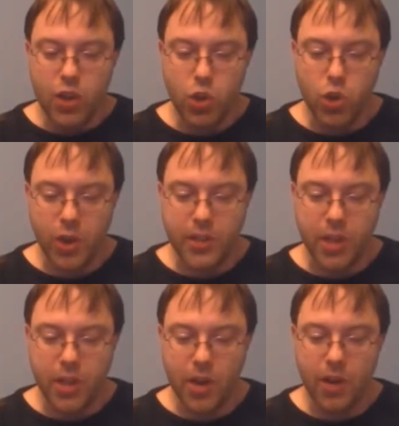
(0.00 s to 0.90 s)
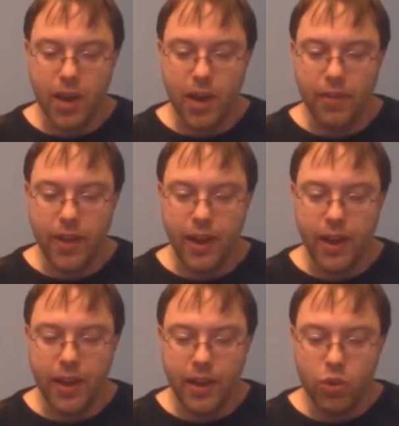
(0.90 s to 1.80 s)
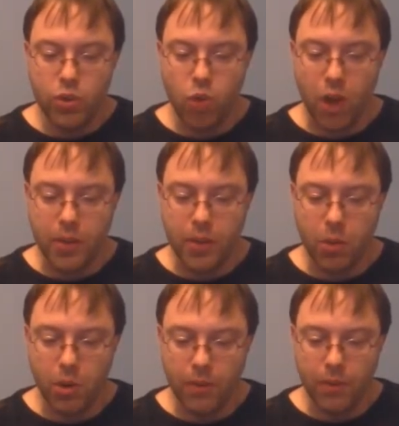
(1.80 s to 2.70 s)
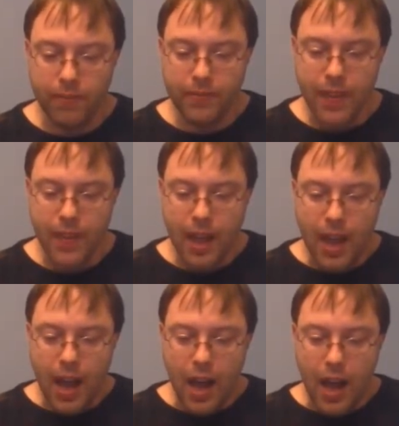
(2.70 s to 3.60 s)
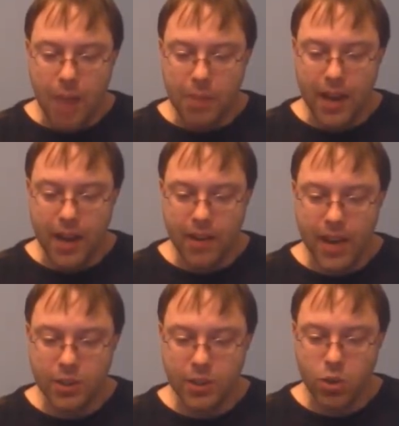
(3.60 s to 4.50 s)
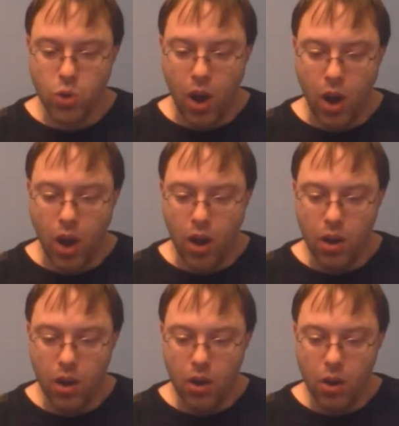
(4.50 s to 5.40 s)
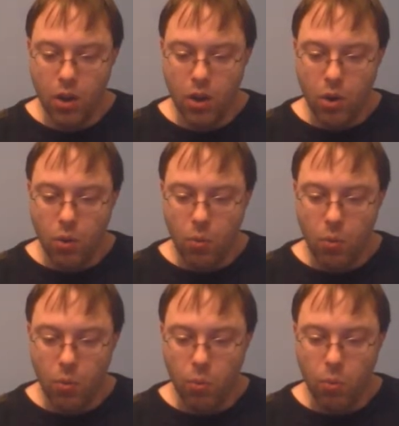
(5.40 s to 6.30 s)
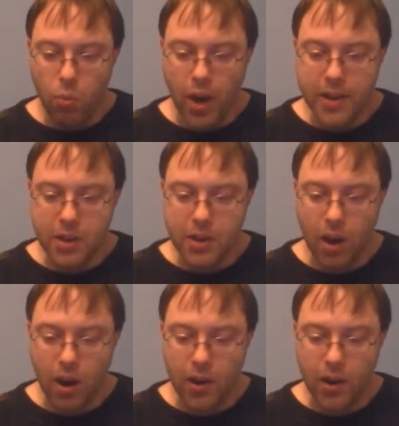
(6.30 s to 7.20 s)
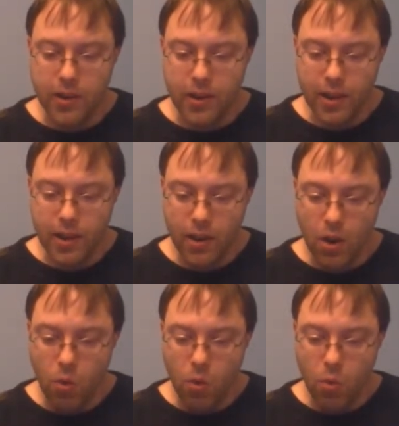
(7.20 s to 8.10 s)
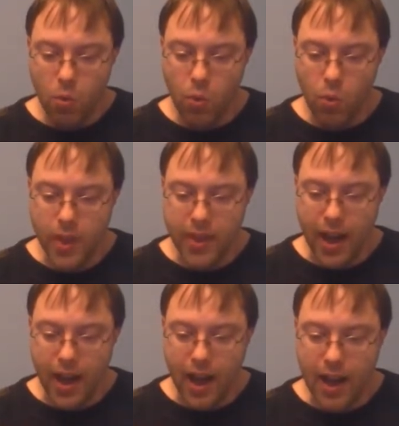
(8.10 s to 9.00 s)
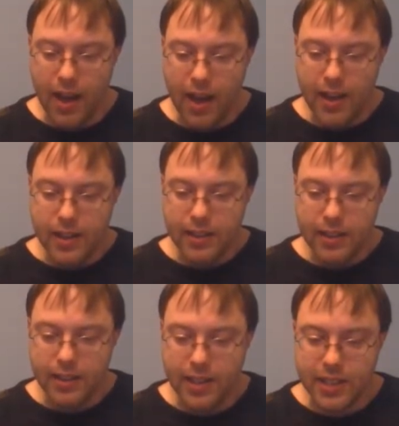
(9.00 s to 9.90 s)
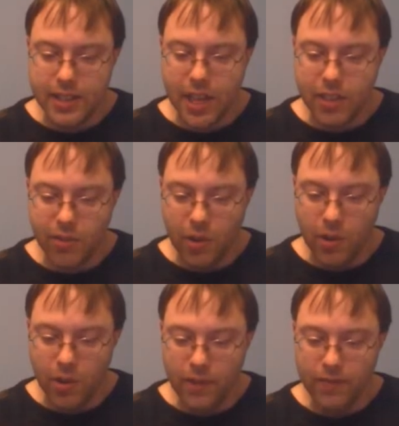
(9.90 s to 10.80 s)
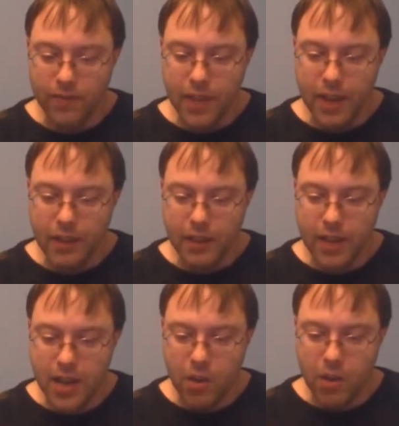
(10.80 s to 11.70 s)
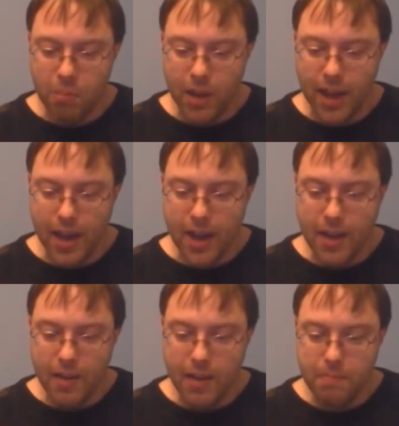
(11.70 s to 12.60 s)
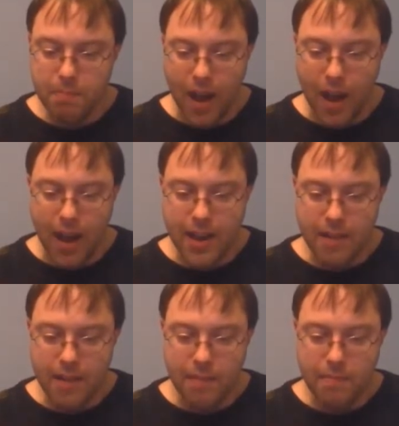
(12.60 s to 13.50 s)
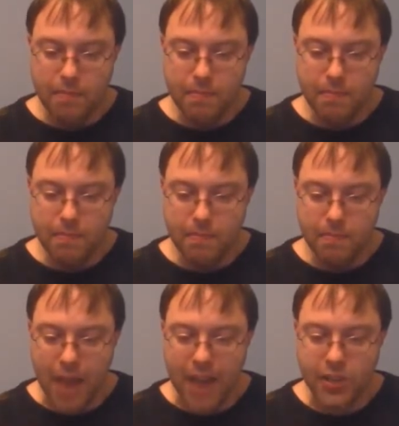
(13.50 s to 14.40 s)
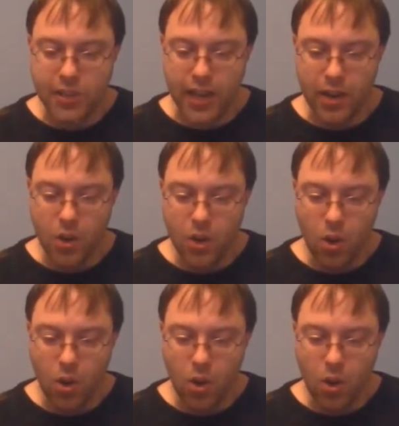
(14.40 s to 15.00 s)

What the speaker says: Choice two of the drawing rule, a player has to draw one card with a successful legal play by matching